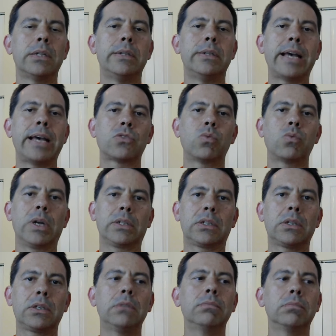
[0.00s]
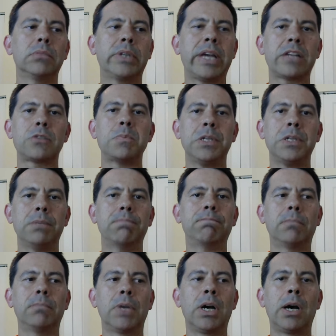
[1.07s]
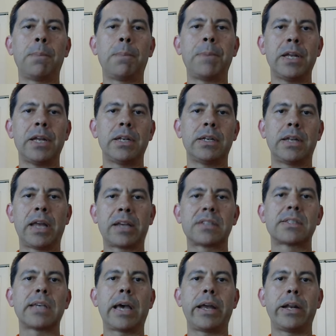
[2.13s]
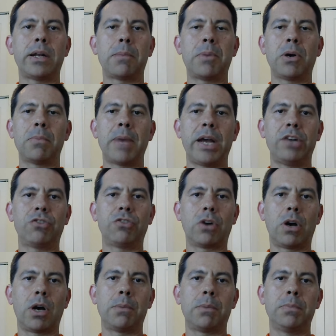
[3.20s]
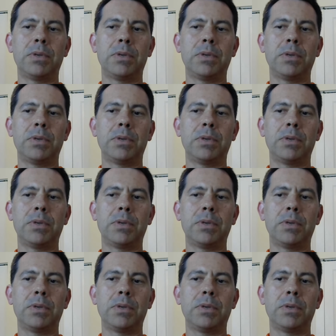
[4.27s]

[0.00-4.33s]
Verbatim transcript: that's what gets me up and excited about my job.